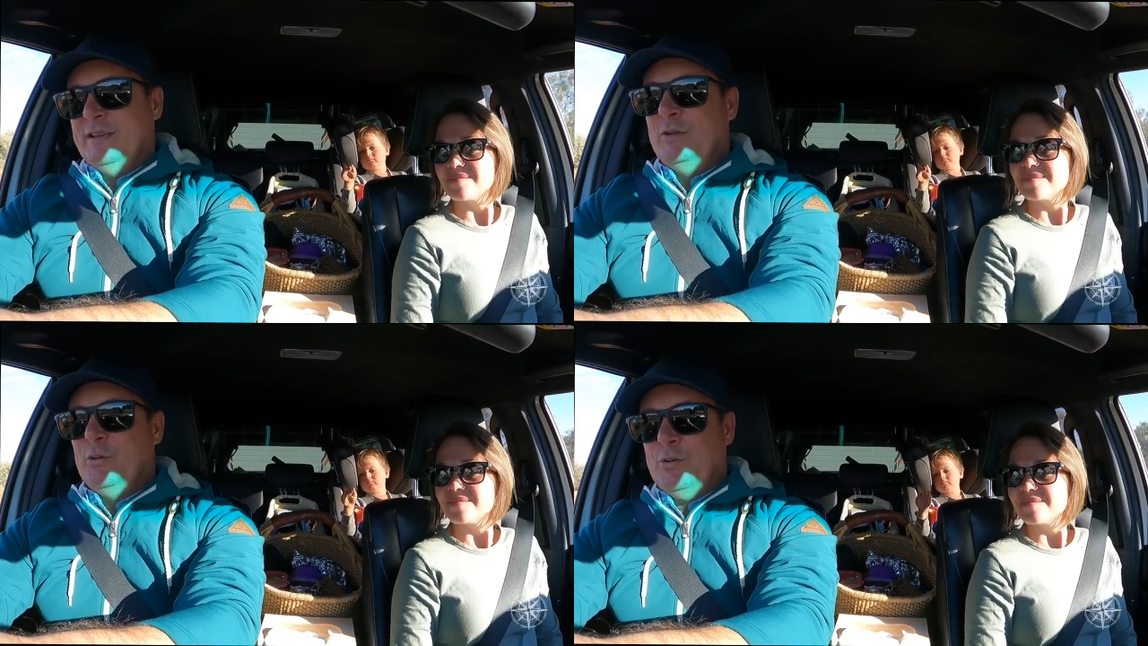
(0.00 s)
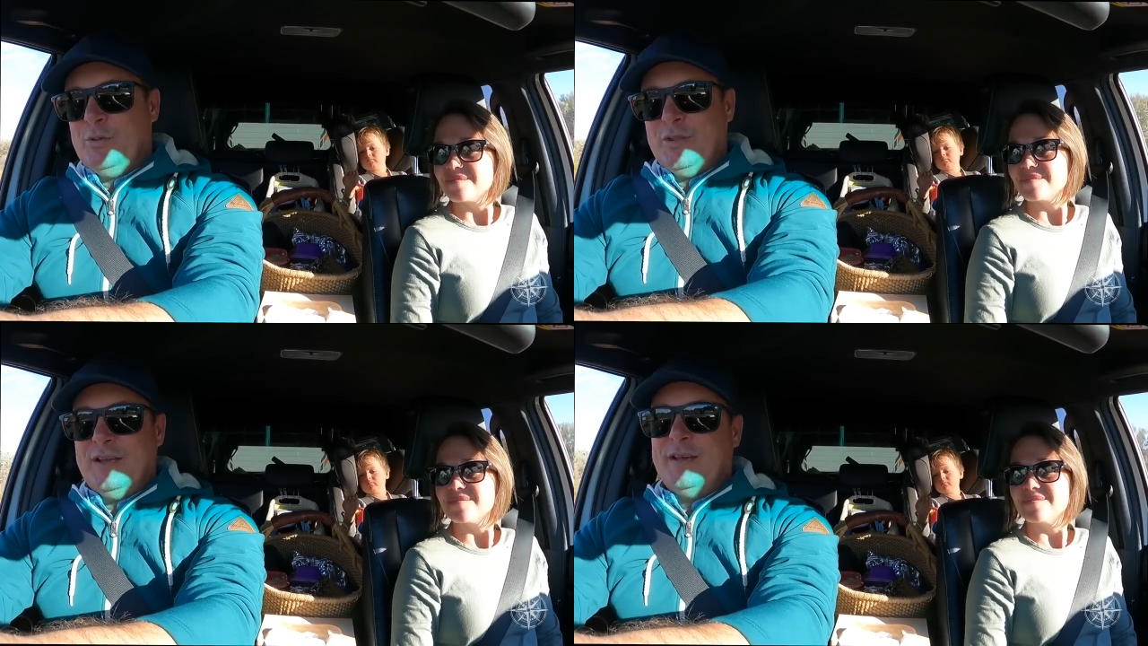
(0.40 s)
Speaker 1: north
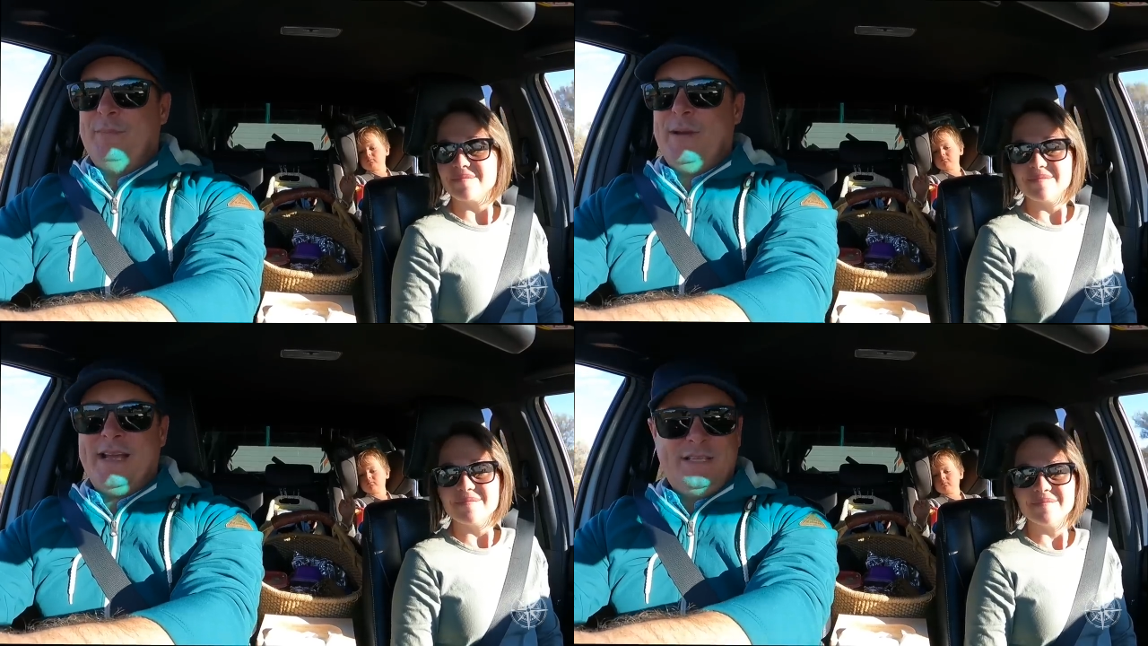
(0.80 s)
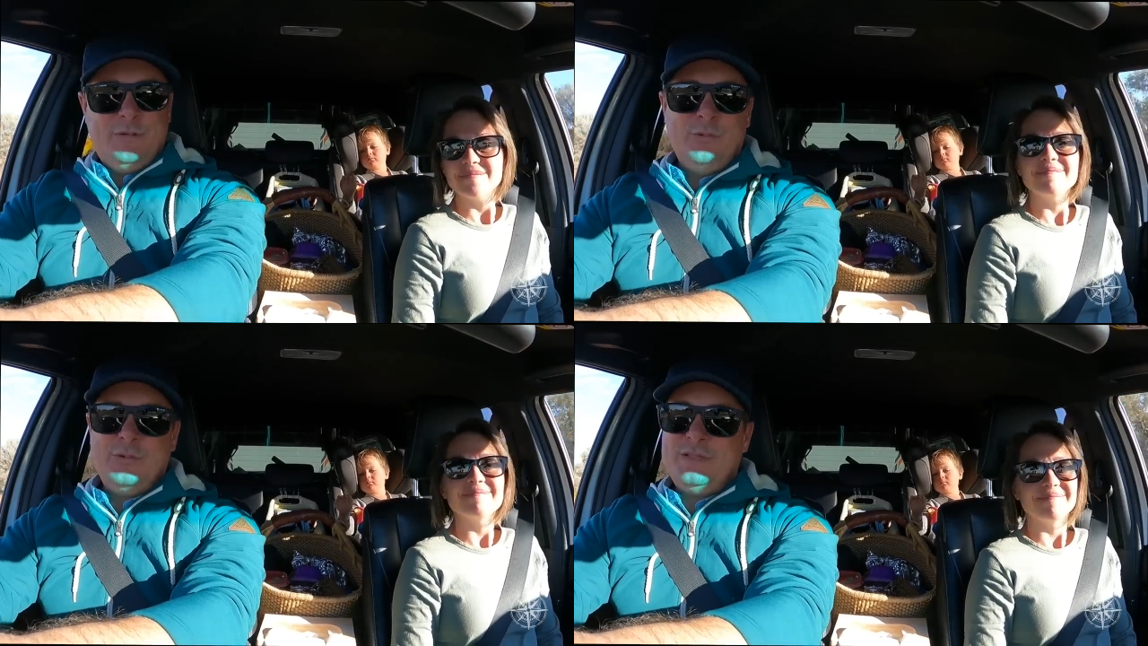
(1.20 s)
back
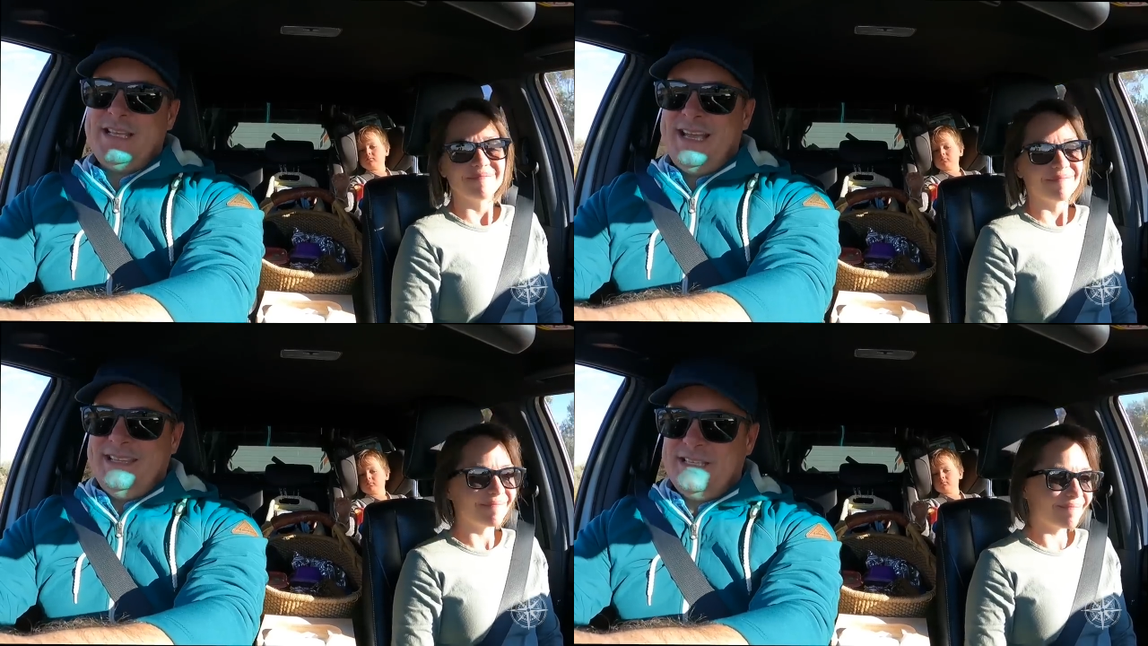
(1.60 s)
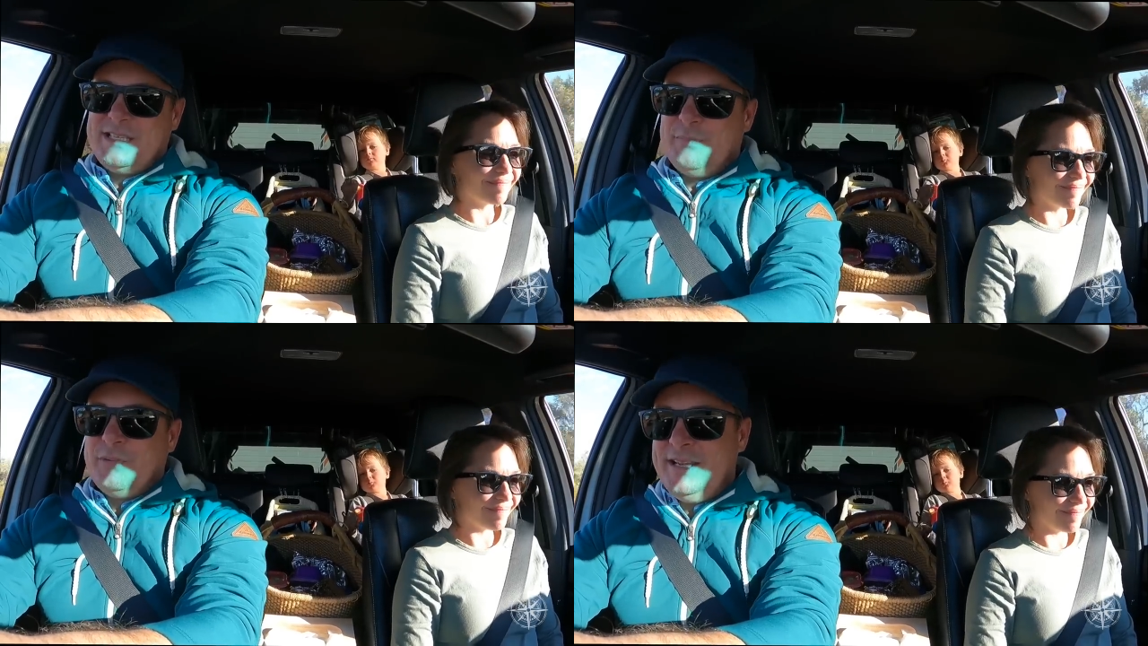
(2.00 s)
towards
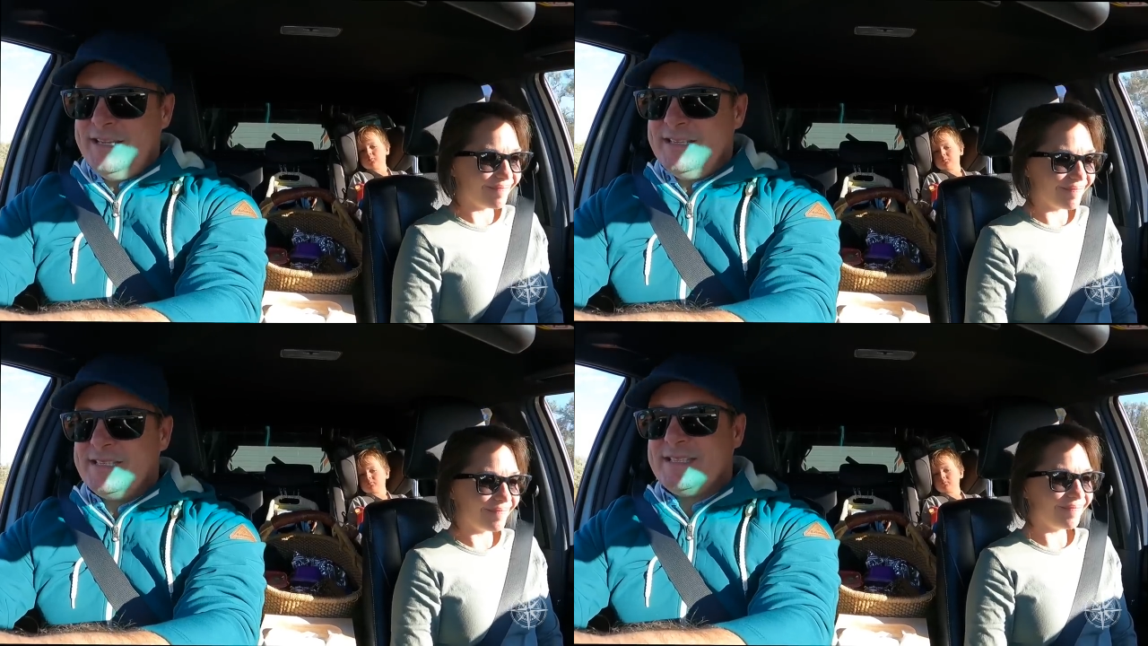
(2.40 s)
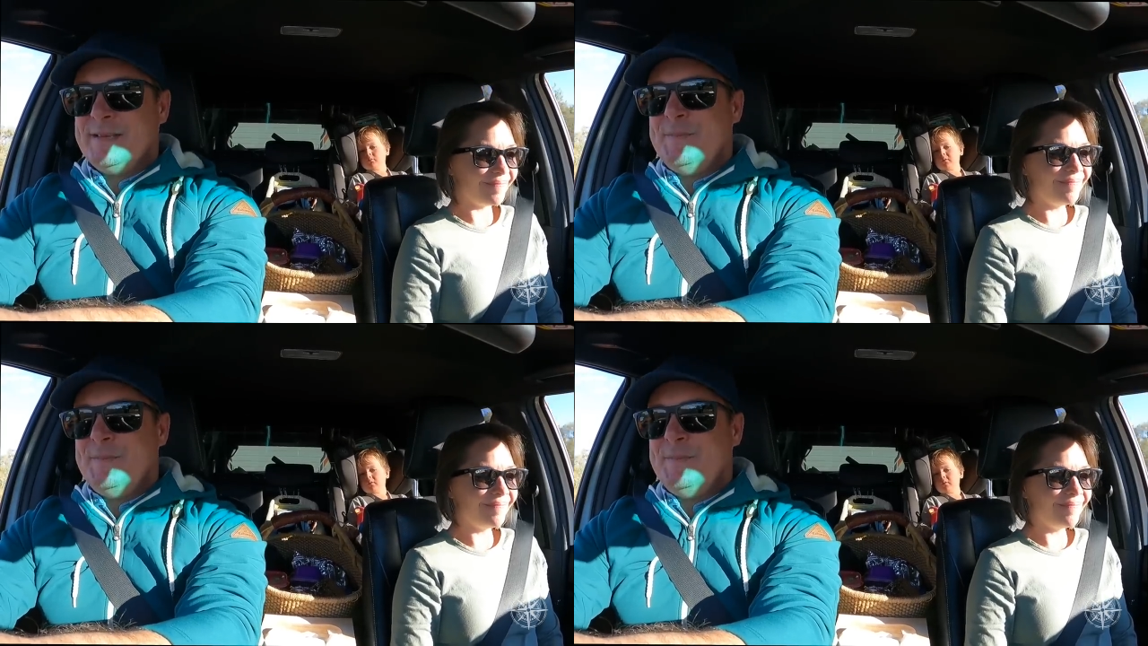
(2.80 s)
Alice Springs.